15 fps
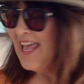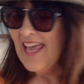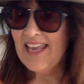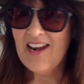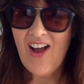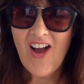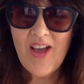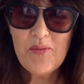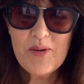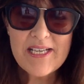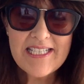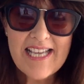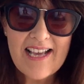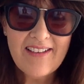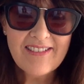and I
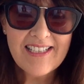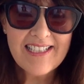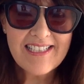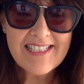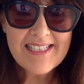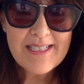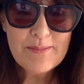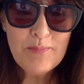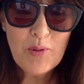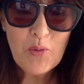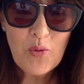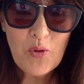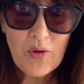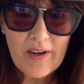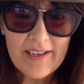went out
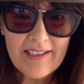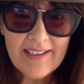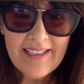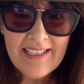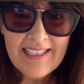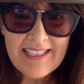exploring